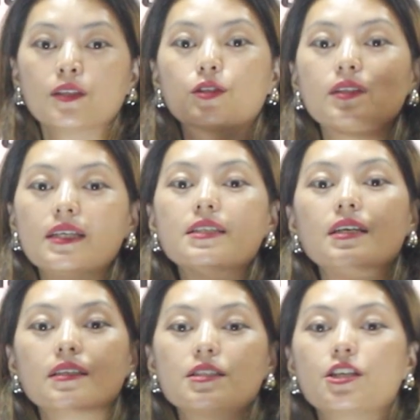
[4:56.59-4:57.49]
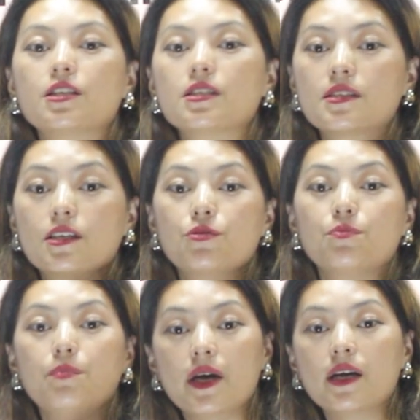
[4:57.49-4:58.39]
So these are the changes that you
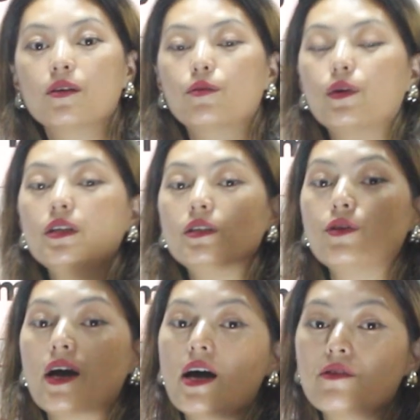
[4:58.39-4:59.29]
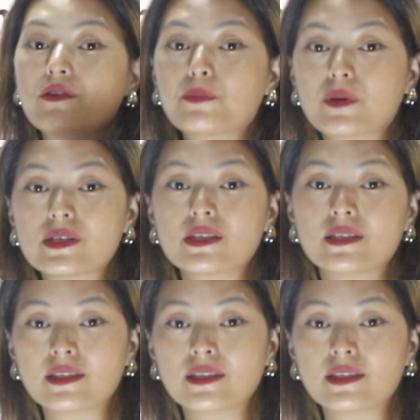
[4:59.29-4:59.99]
make when you have a present